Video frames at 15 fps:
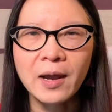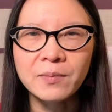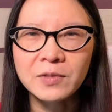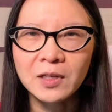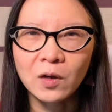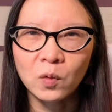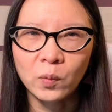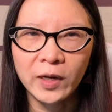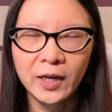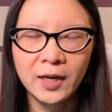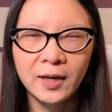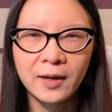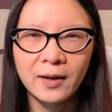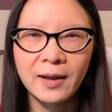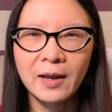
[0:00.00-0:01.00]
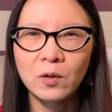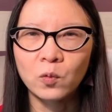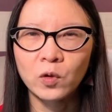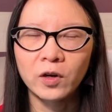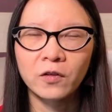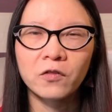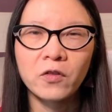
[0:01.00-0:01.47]
a week and
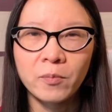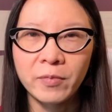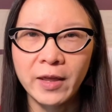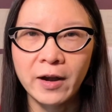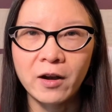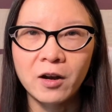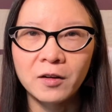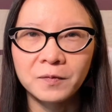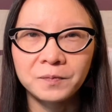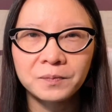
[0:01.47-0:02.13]
work from there.